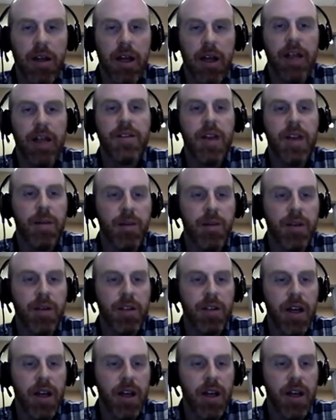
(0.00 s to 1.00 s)
example
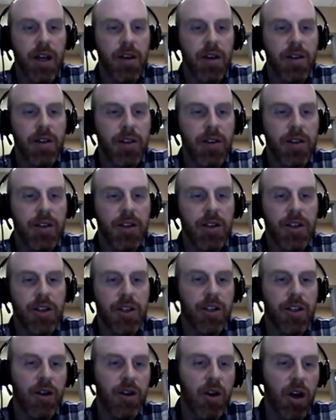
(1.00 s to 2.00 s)
data here. So this is
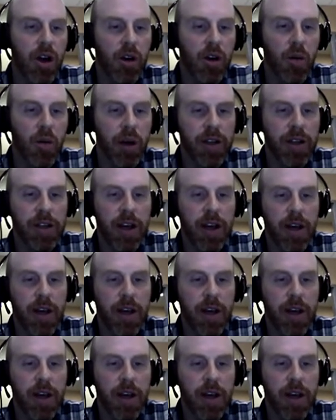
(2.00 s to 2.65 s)
just a quick